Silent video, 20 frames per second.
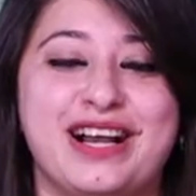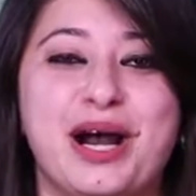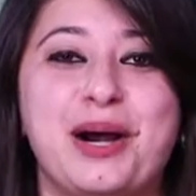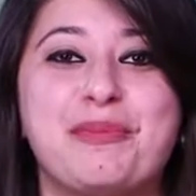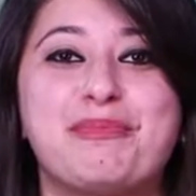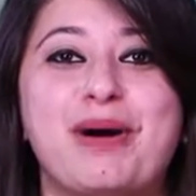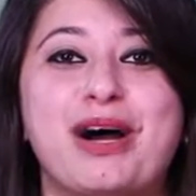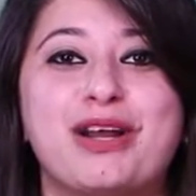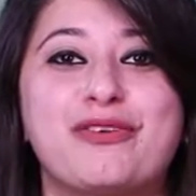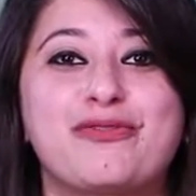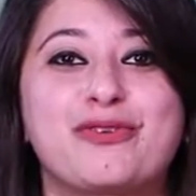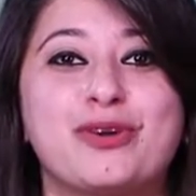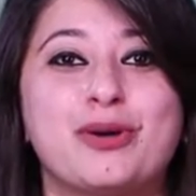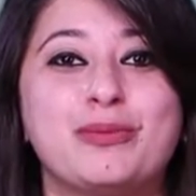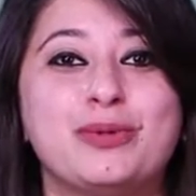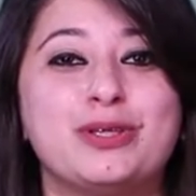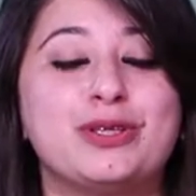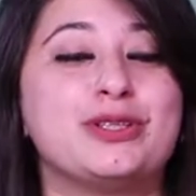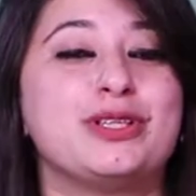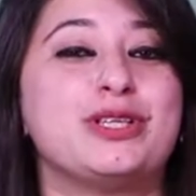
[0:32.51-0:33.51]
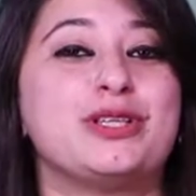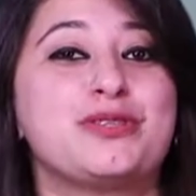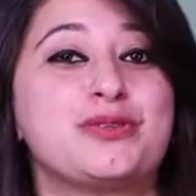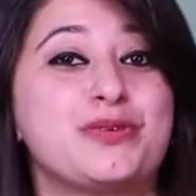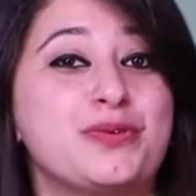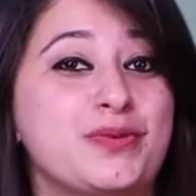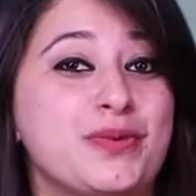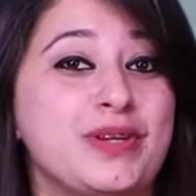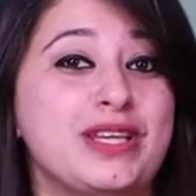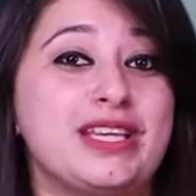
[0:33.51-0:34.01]
Apart from learning
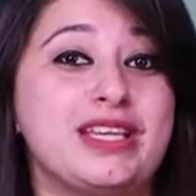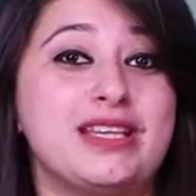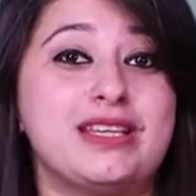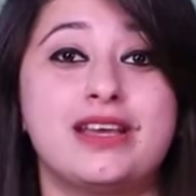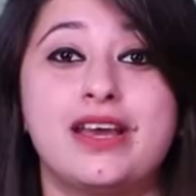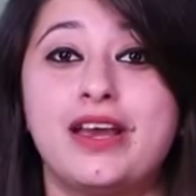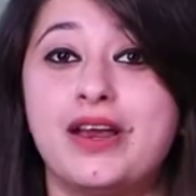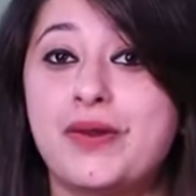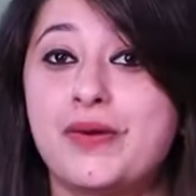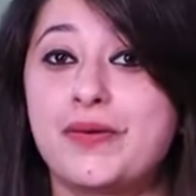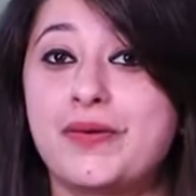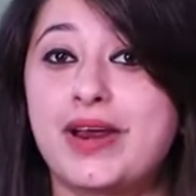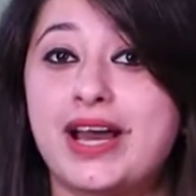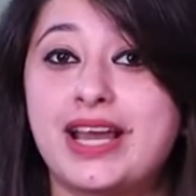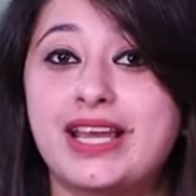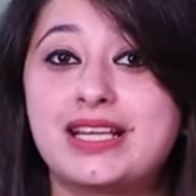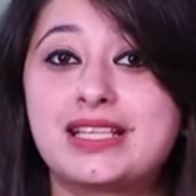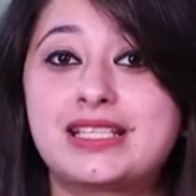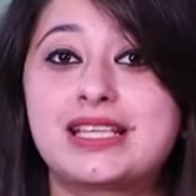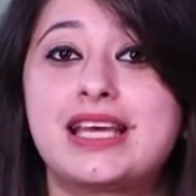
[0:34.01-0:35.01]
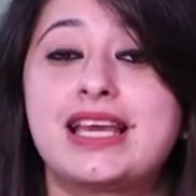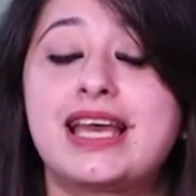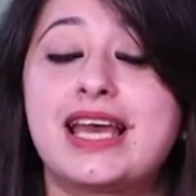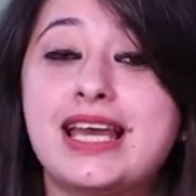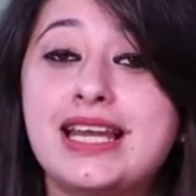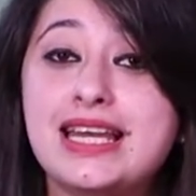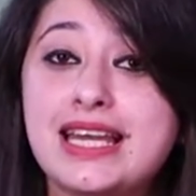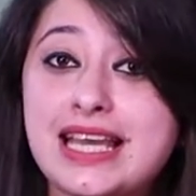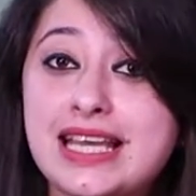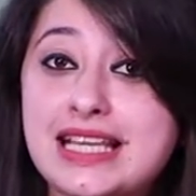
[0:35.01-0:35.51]
to read, write
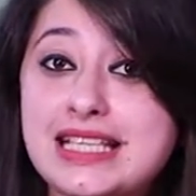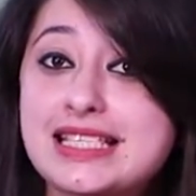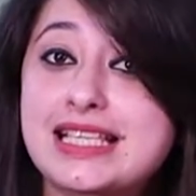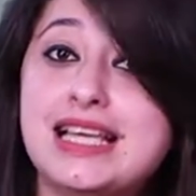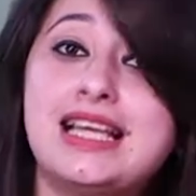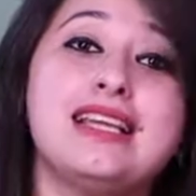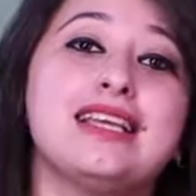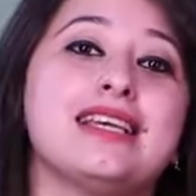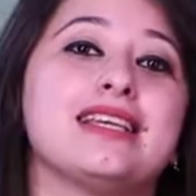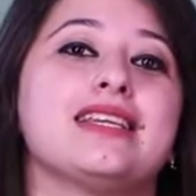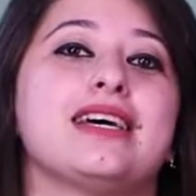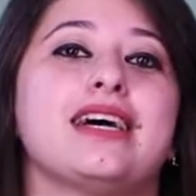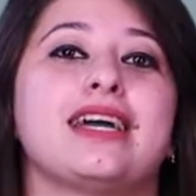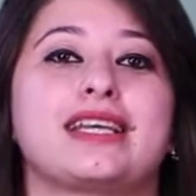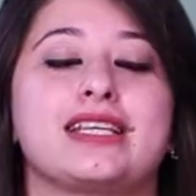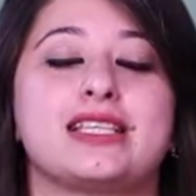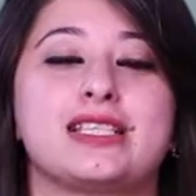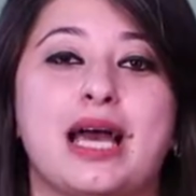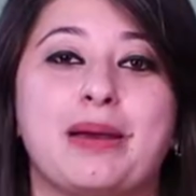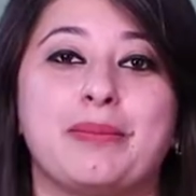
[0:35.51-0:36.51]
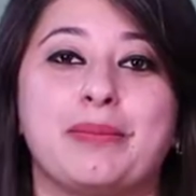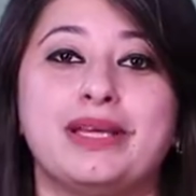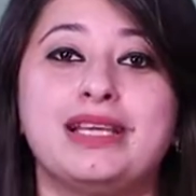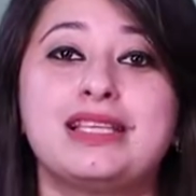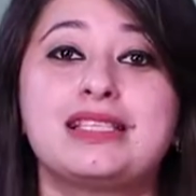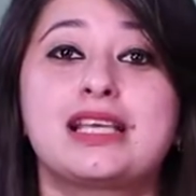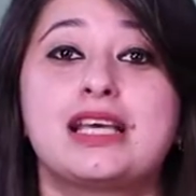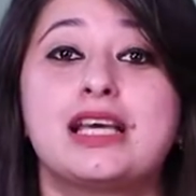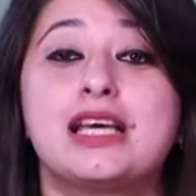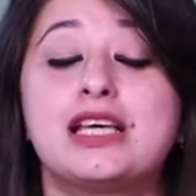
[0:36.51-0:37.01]
and excel in
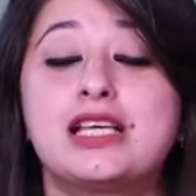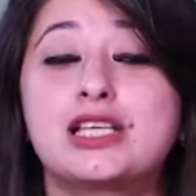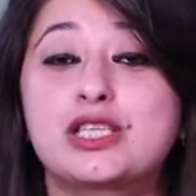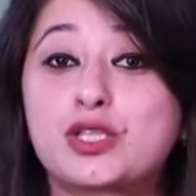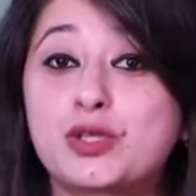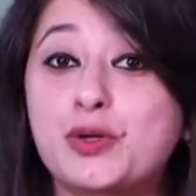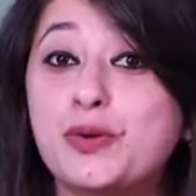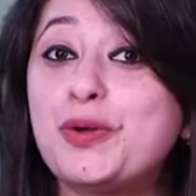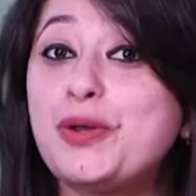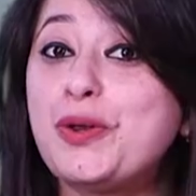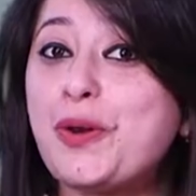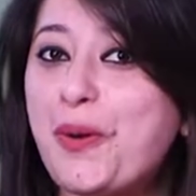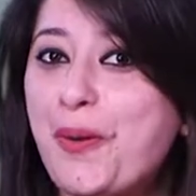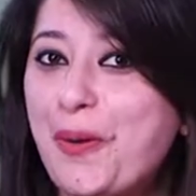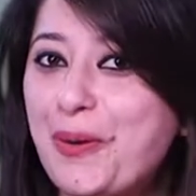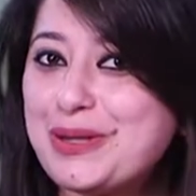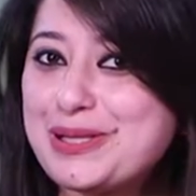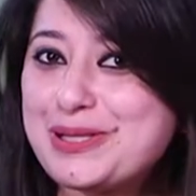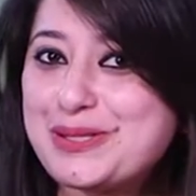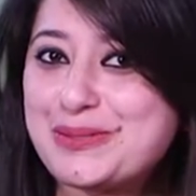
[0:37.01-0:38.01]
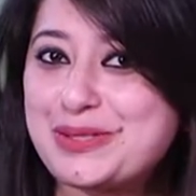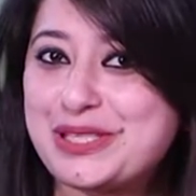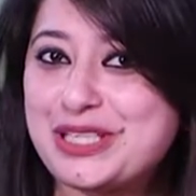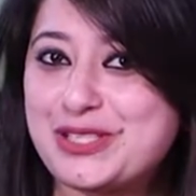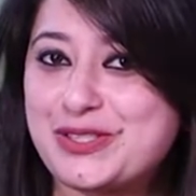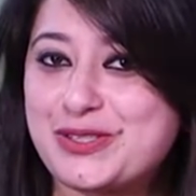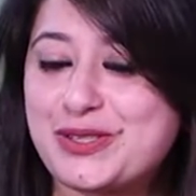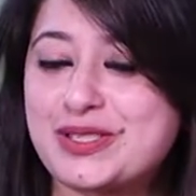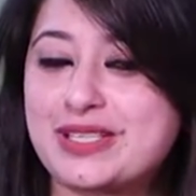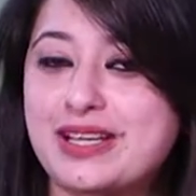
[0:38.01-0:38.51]
academics, school also
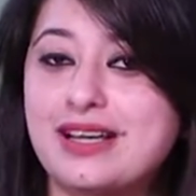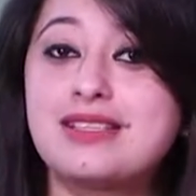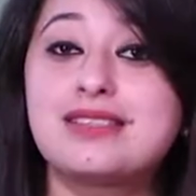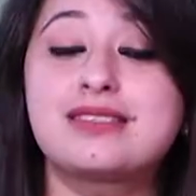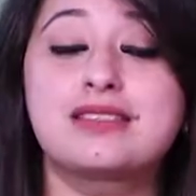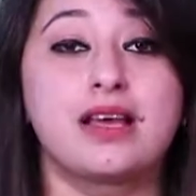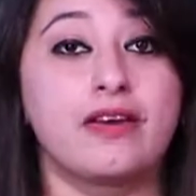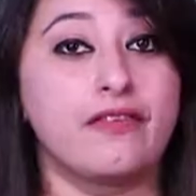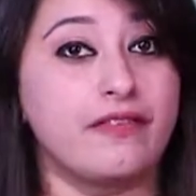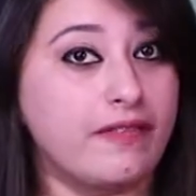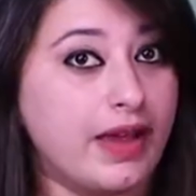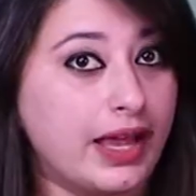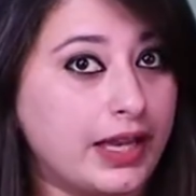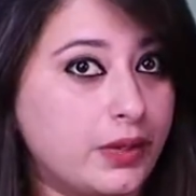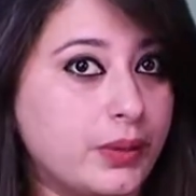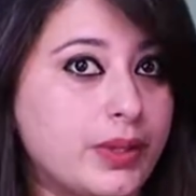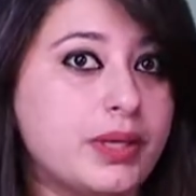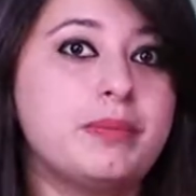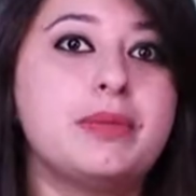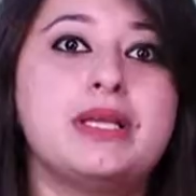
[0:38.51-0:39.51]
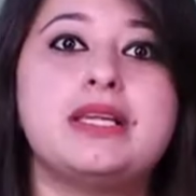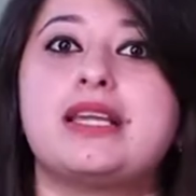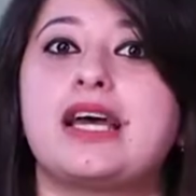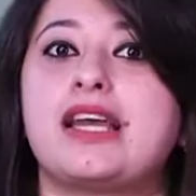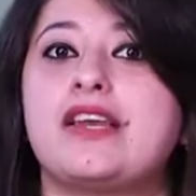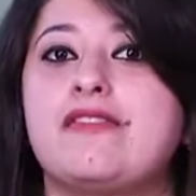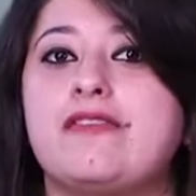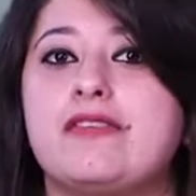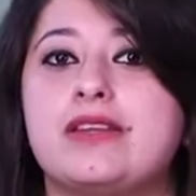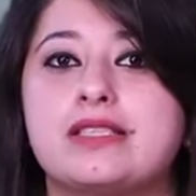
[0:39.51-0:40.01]
teaches us valuable
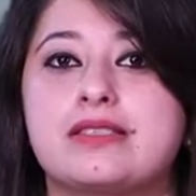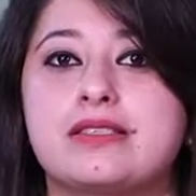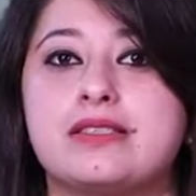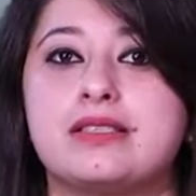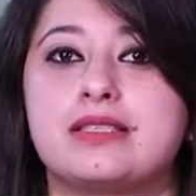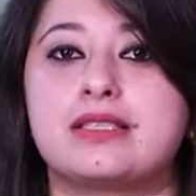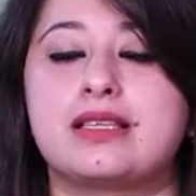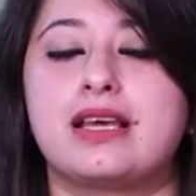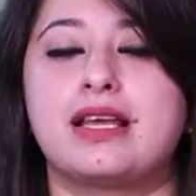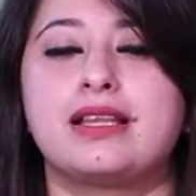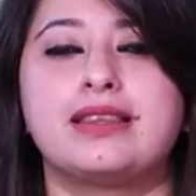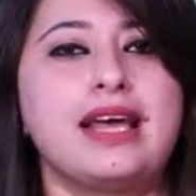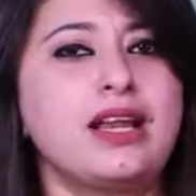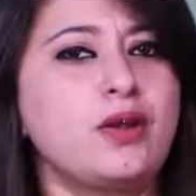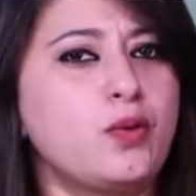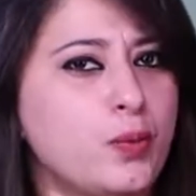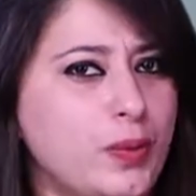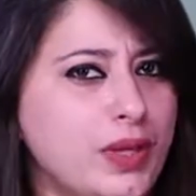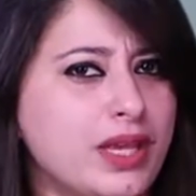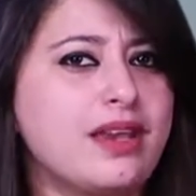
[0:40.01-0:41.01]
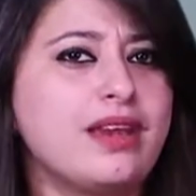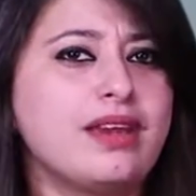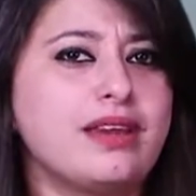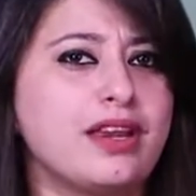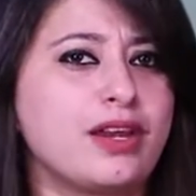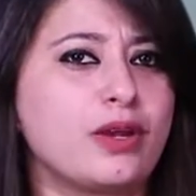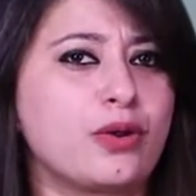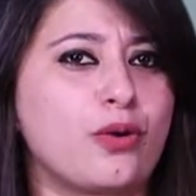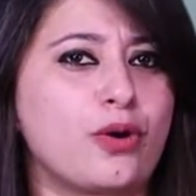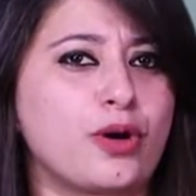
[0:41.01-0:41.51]
life lessons that we can
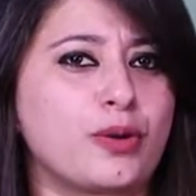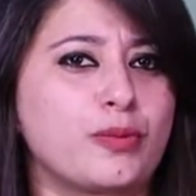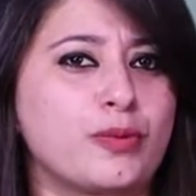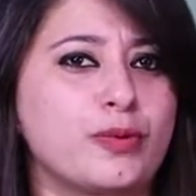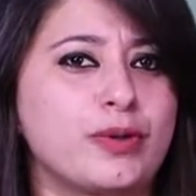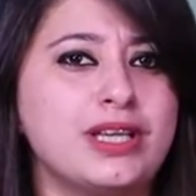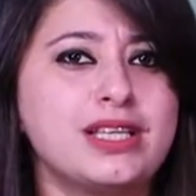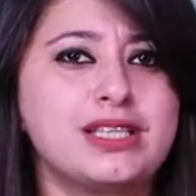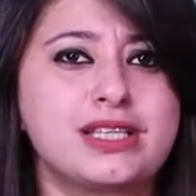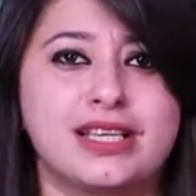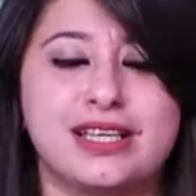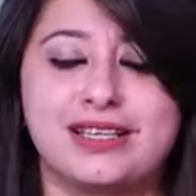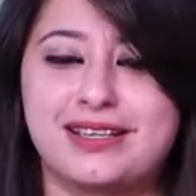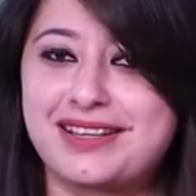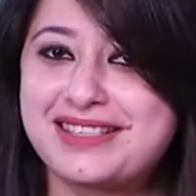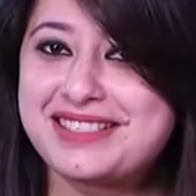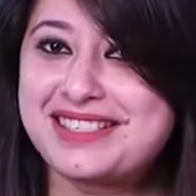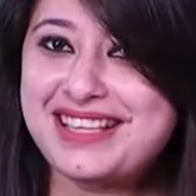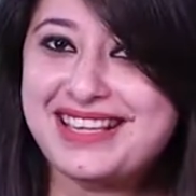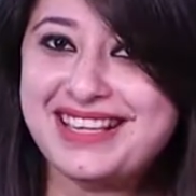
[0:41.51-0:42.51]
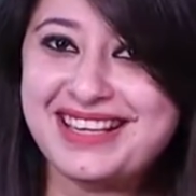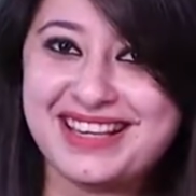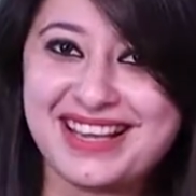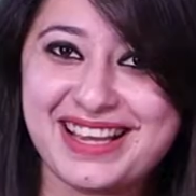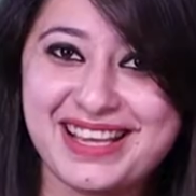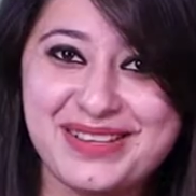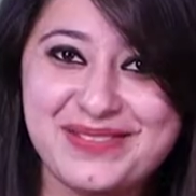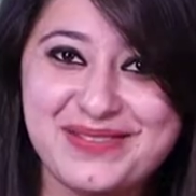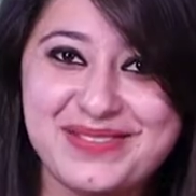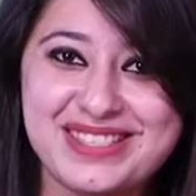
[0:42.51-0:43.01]
incorporate in our daily
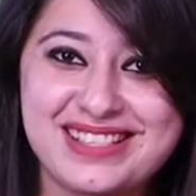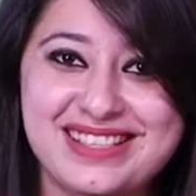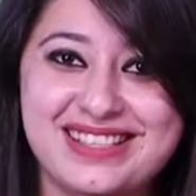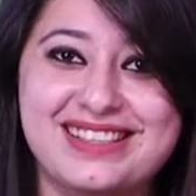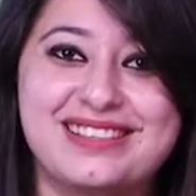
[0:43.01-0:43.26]
lives.